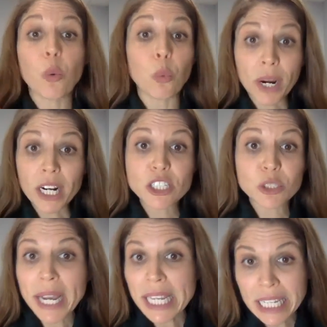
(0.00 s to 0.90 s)
Where
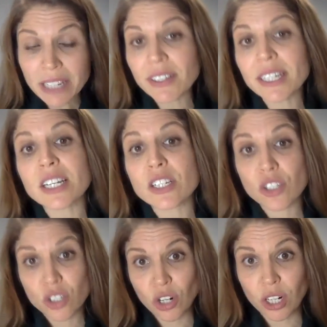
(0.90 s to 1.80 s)
do I even
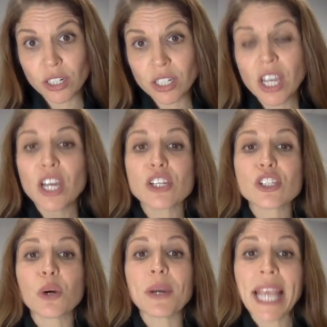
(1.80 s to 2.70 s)
start?
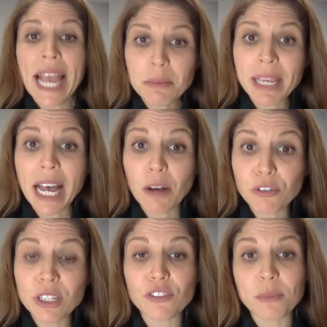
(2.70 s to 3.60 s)
So it can be
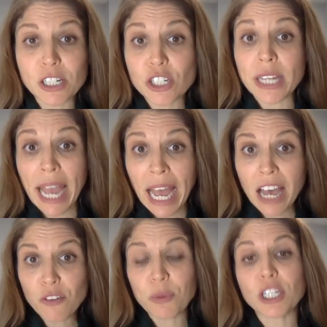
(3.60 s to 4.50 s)
helpful information to
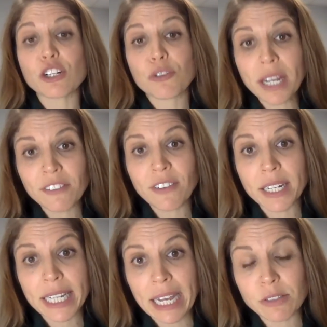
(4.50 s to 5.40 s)
have when you're trying to
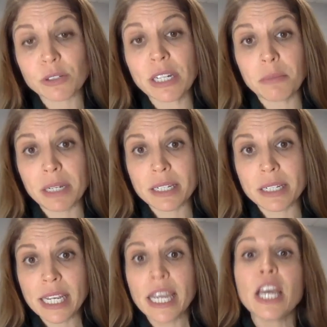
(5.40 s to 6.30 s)
find a counselor in
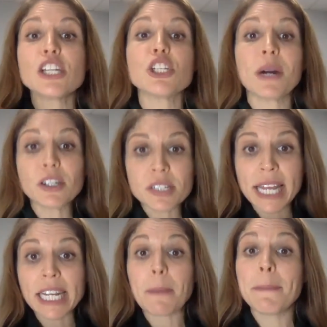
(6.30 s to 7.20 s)
BC to
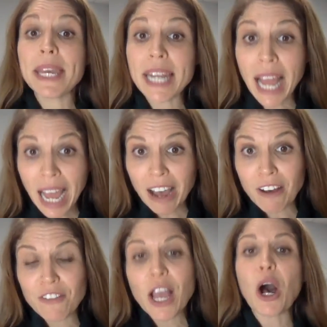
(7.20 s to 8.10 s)
understand a bit
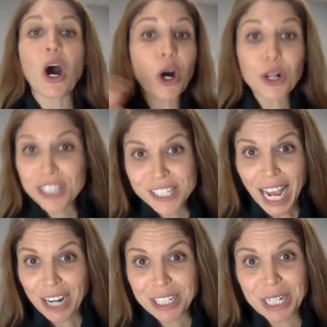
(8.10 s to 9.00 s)
of all these
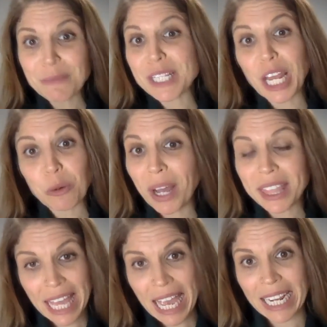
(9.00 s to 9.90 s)
acronyms and
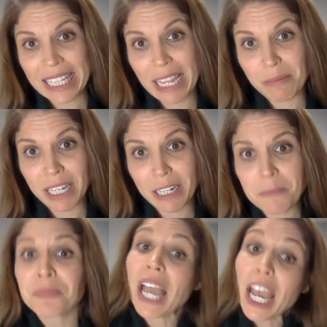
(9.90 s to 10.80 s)
what the heck they mean.
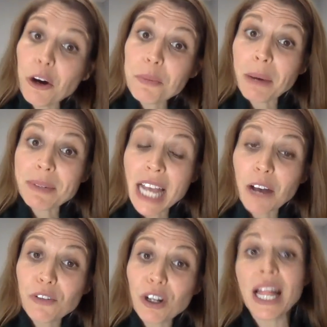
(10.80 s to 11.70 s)
I hope that was
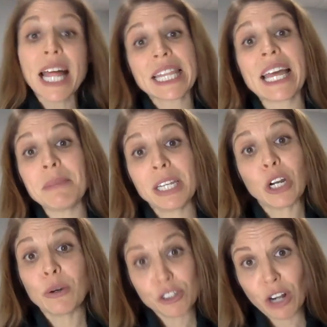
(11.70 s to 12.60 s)
helpful. Let me
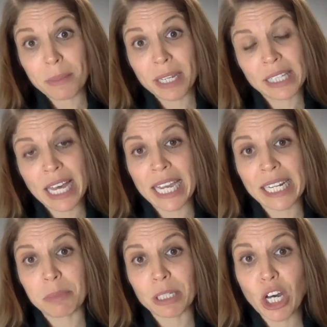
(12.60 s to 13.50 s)
know and drop me a
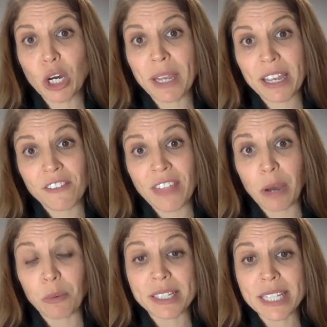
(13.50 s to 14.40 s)
line below if
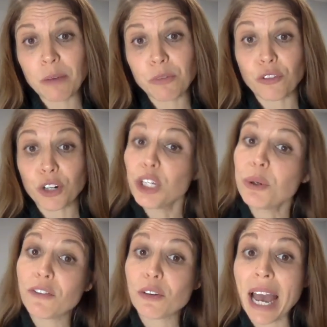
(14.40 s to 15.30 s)
that was helpful for
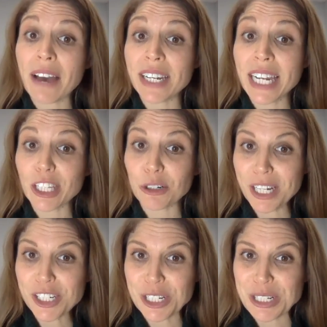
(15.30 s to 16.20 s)
you, if you have any other
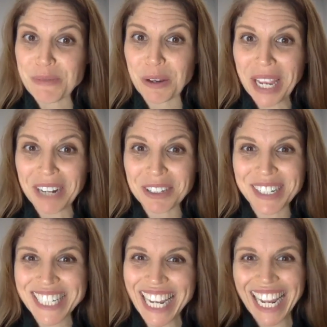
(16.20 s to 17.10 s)
questions. Okay,
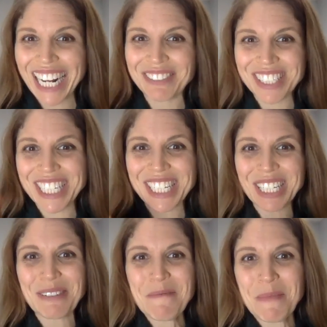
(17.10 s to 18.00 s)
everyone, take care and we'll see you
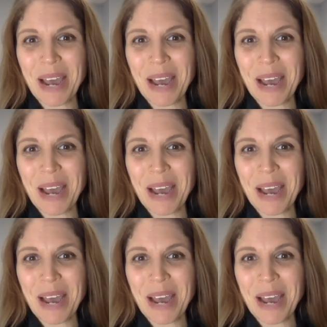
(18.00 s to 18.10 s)
soon.